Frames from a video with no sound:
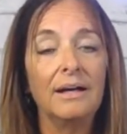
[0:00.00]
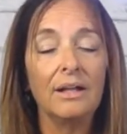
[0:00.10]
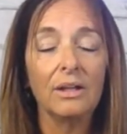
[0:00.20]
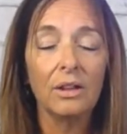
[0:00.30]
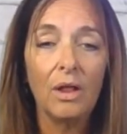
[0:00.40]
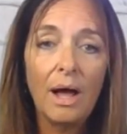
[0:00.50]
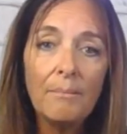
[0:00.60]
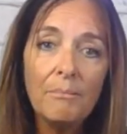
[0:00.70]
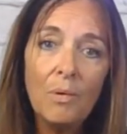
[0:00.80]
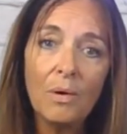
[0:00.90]
a lot
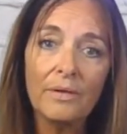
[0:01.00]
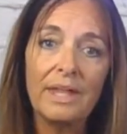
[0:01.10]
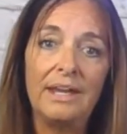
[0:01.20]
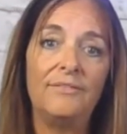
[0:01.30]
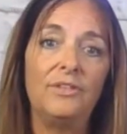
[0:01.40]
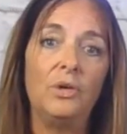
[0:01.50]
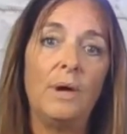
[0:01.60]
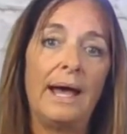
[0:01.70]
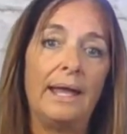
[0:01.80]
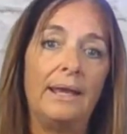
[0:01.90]
more than if you
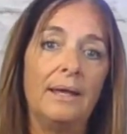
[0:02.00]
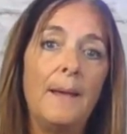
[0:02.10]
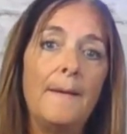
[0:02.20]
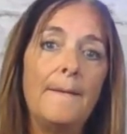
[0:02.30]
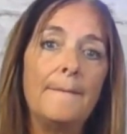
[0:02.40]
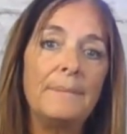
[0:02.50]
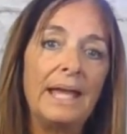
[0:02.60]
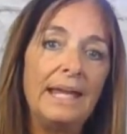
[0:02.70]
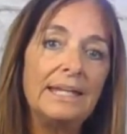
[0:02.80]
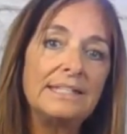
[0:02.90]
had
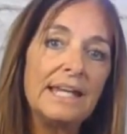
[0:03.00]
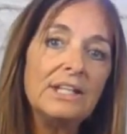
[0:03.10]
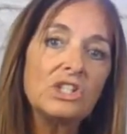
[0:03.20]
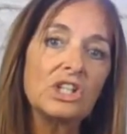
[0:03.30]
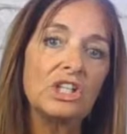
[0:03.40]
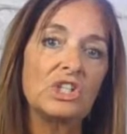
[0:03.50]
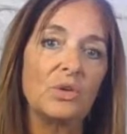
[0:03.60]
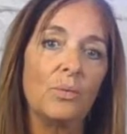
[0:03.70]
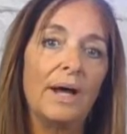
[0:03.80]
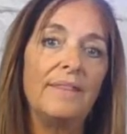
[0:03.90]
paid attention to
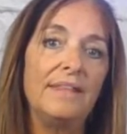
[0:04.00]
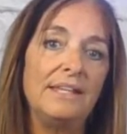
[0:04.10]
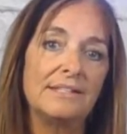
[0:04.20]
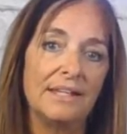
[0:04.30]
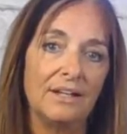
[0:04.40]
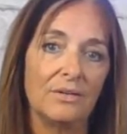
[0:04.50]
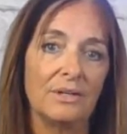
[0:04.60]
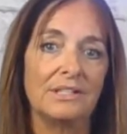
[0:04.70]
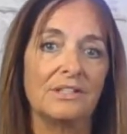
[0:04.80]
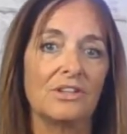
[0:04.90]
what these
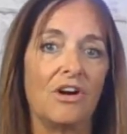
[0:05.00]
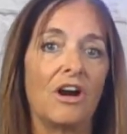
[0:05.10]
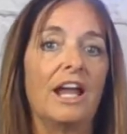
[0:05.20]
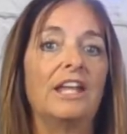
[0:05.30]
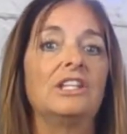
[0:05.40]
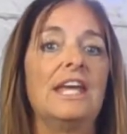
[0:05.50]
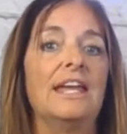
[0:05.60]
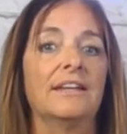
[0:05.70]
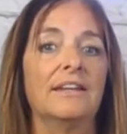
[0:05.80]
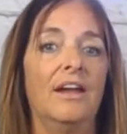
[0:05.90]
increases are and
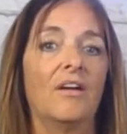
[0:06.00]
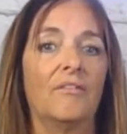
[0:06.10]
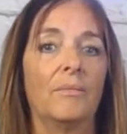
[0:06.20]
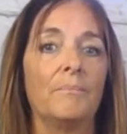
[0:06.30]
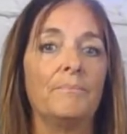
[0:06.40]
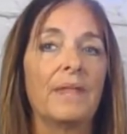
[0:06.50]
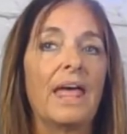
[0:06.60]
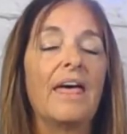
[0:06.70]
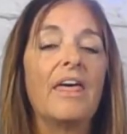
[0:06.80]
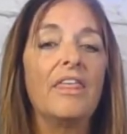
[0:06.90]
taken care of them
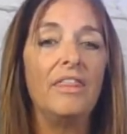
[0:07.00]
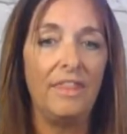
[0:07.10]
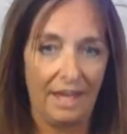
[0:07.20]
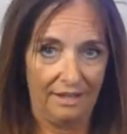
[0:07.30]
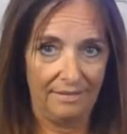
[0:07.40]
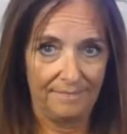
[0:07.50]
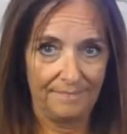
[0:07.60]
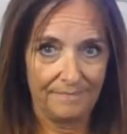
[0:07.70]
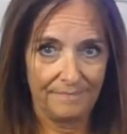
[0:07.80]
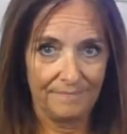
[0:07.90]
then.
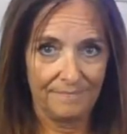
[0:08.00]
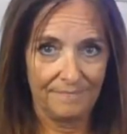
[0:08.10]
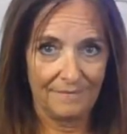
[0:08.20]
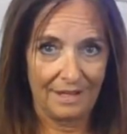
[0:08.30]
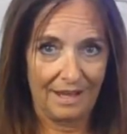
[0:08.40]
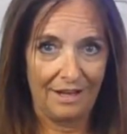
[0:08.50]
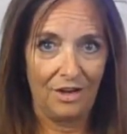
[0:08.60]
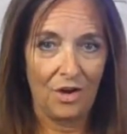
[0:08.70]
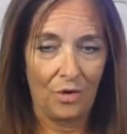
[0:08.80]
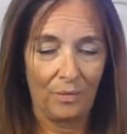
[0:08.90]
I
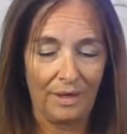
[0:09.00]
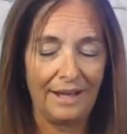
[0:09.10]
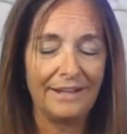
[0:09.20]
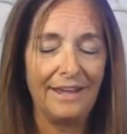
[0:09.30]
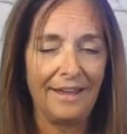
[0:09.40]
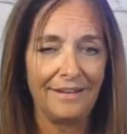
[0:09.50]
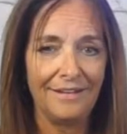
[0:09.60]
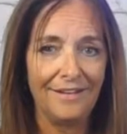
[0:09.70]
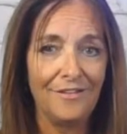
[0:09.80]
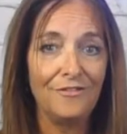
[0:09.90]
know, again,
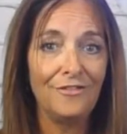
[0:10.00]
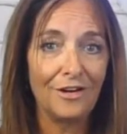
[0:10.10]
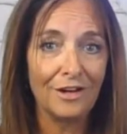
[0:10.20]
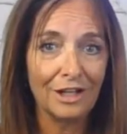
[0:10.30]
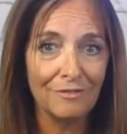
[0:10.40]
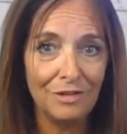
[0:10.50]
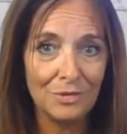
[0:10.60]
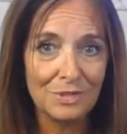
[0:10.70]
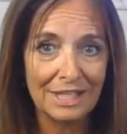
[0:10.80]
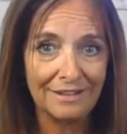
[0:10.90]
very
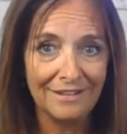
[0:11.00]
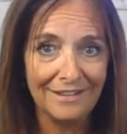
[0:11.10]
confusing,